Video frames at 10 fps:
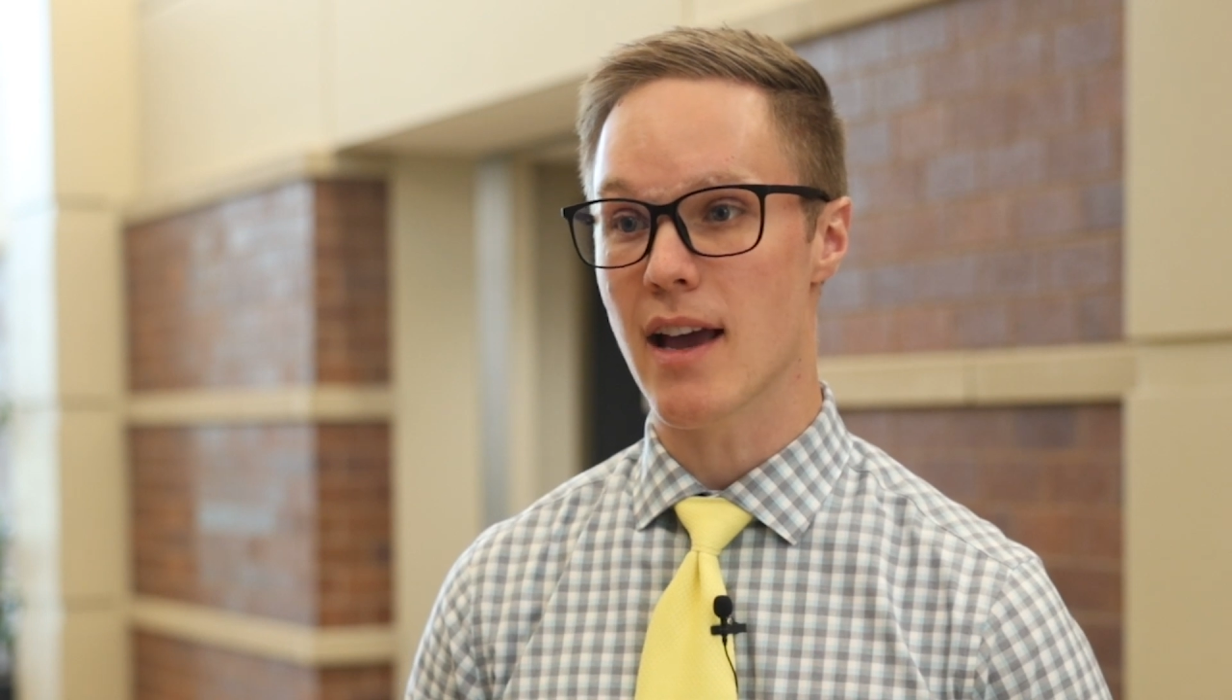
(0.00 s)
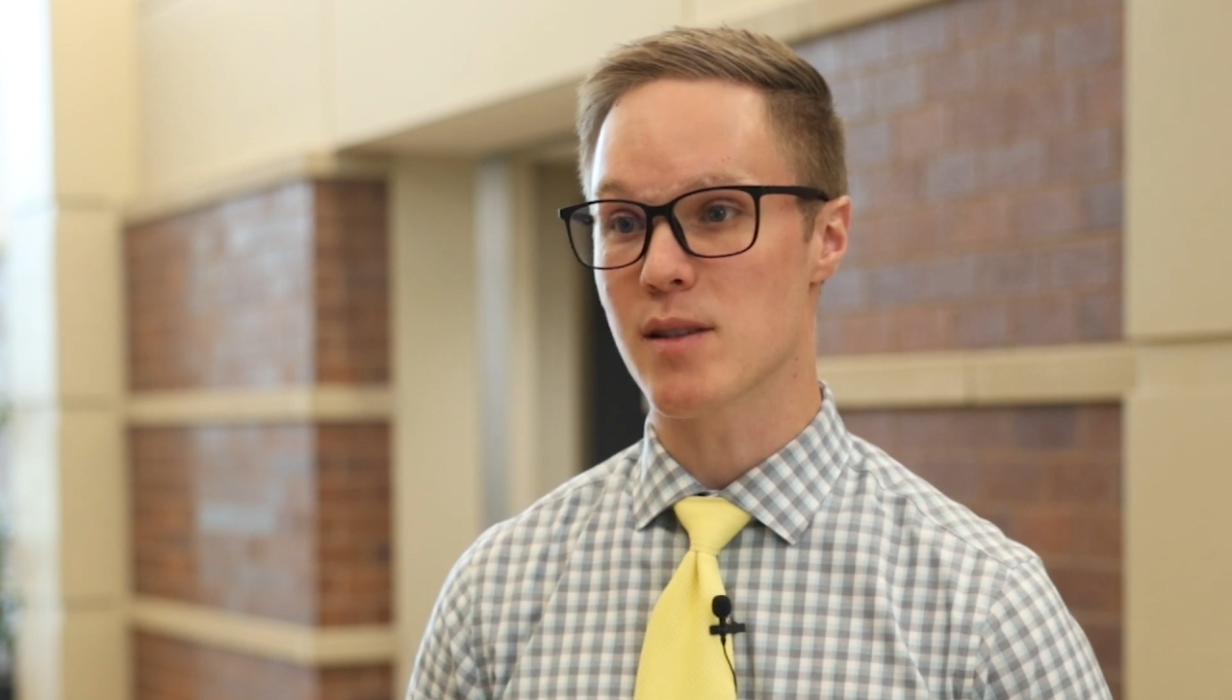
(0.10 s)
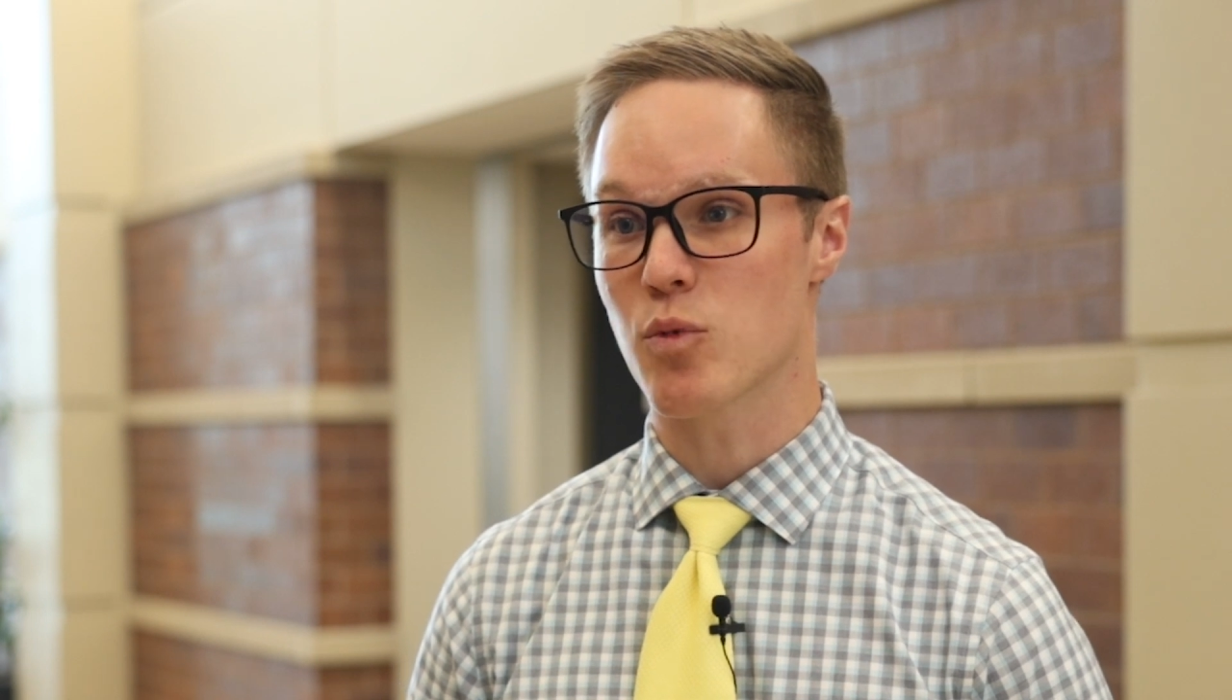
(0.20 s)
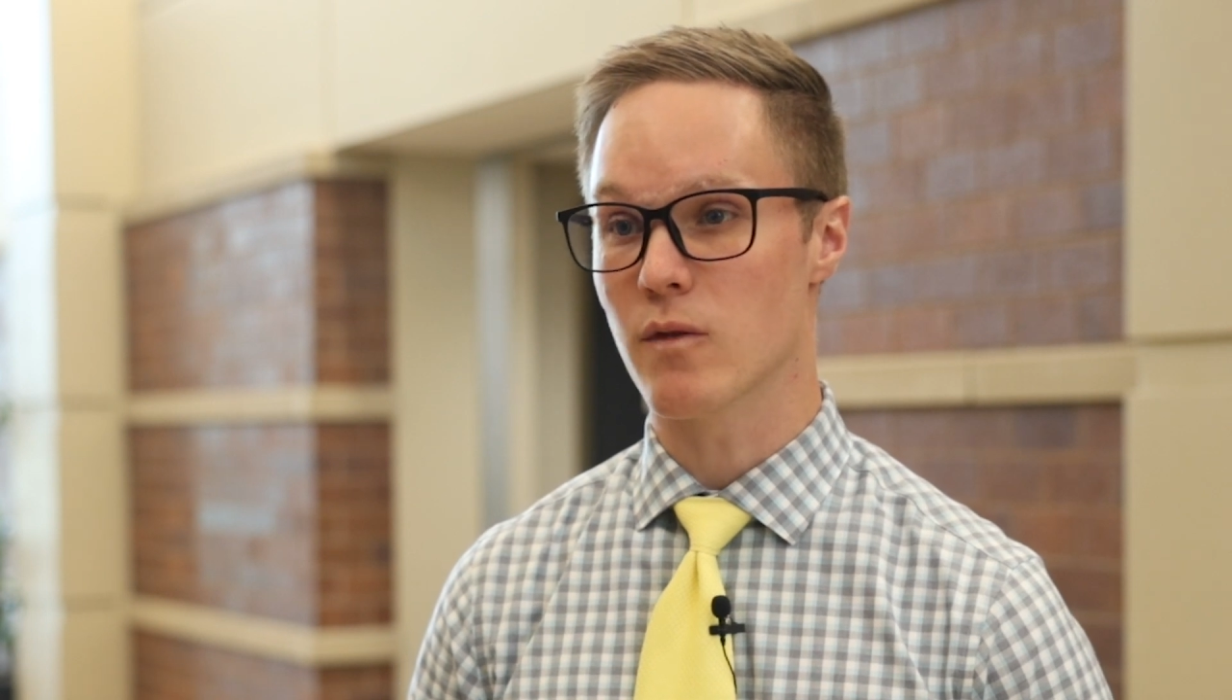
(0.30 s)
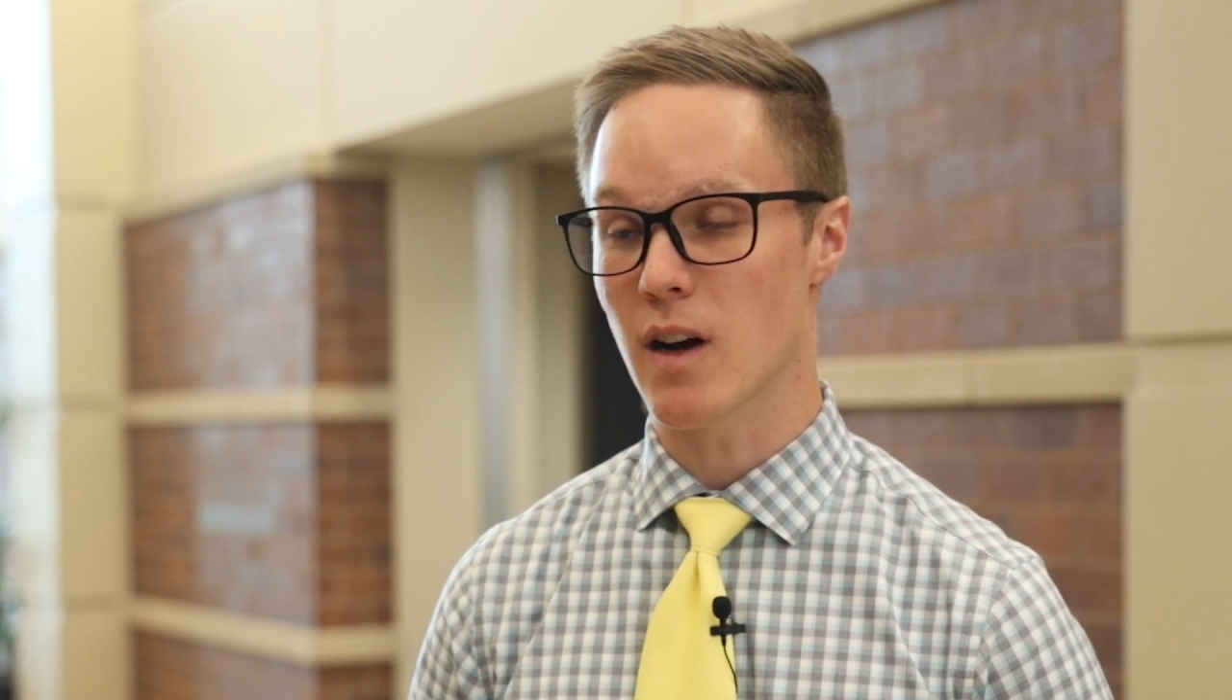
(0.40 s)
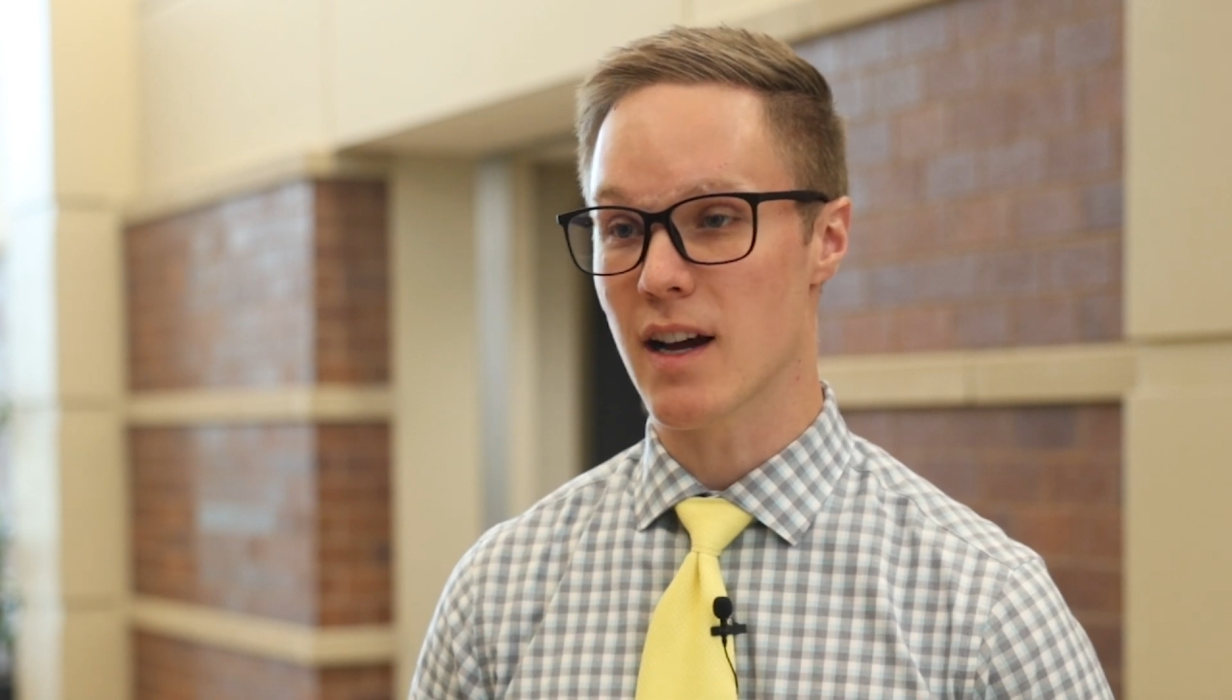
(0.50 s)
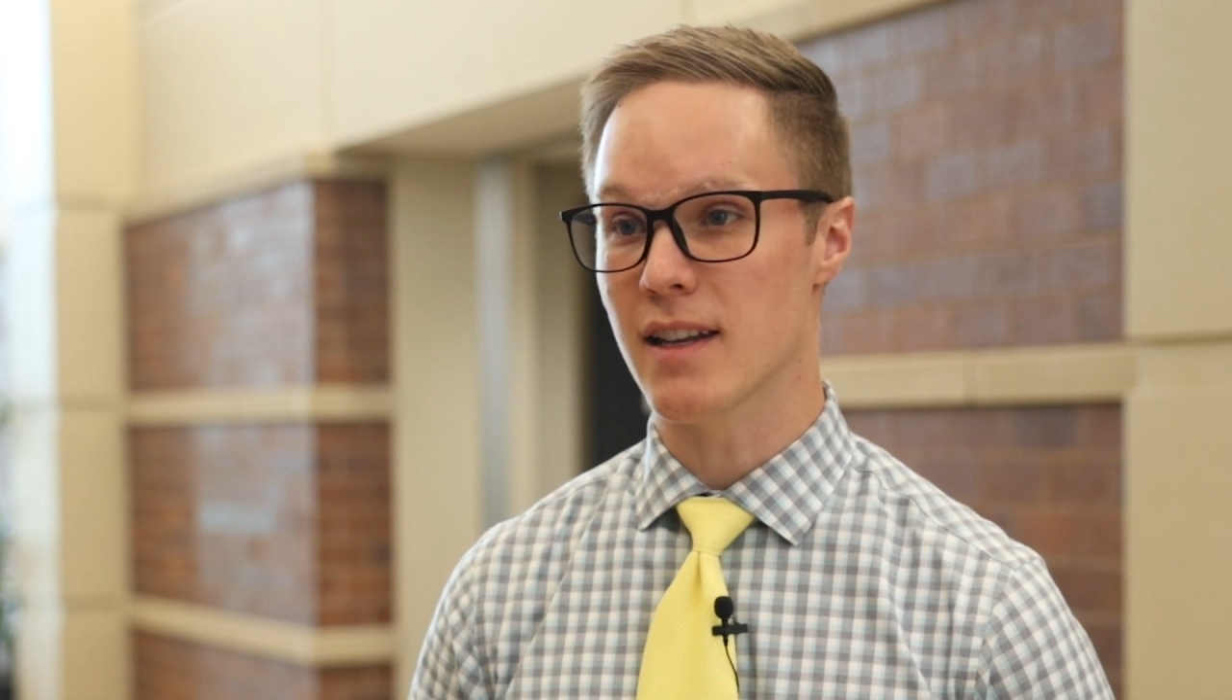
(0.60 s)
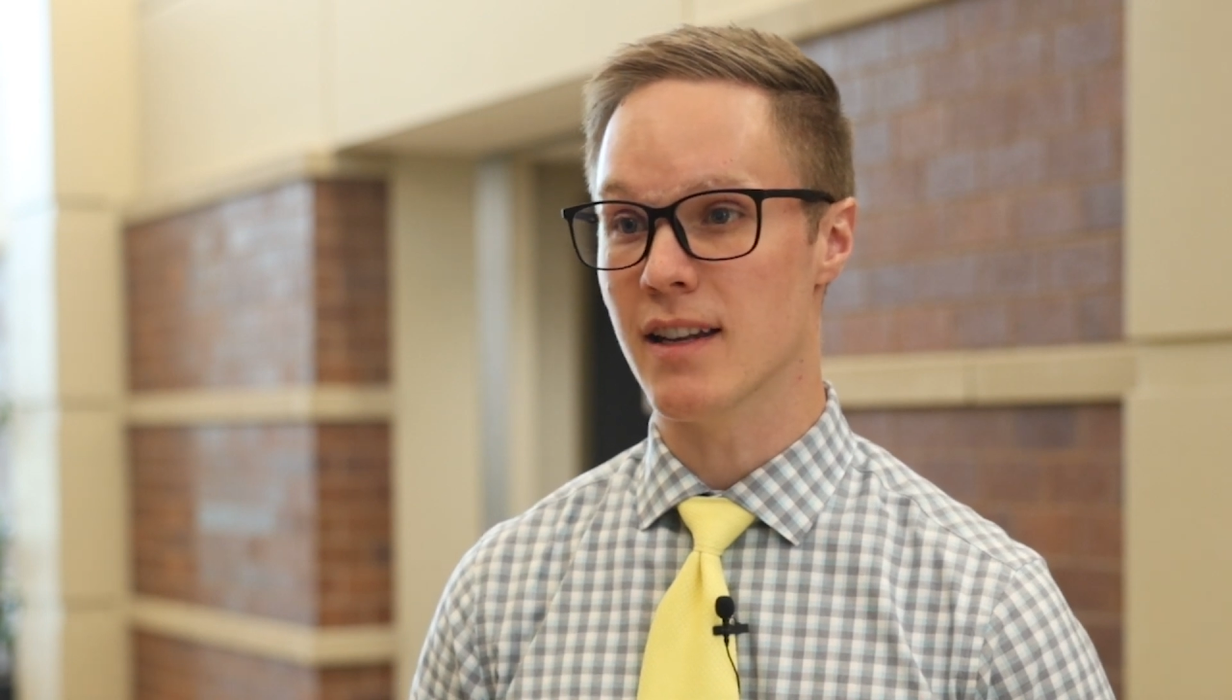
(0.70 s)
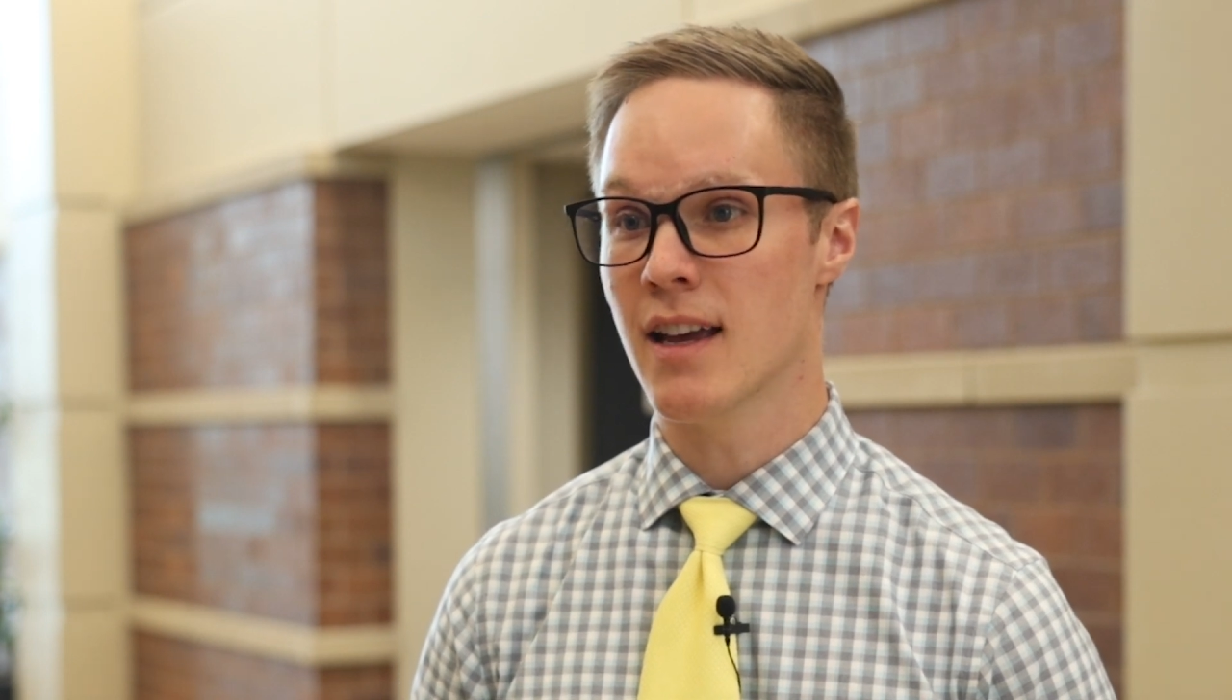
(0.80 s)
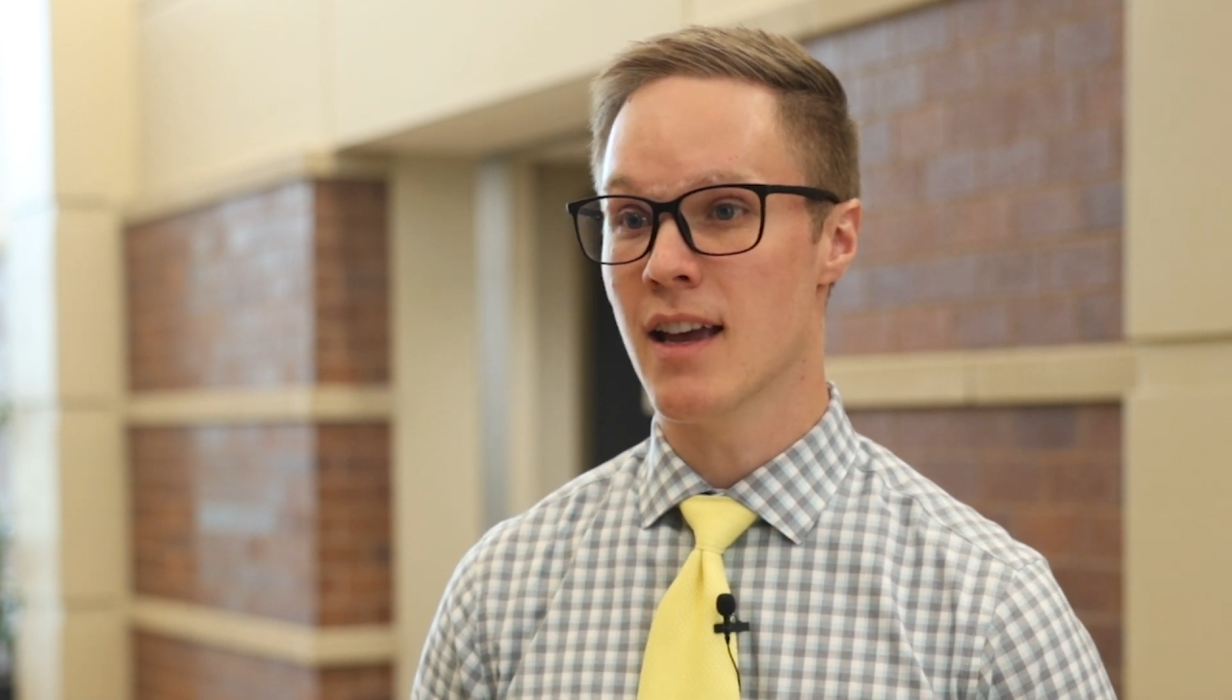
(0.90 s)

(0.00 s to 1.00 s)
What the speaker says: has provided,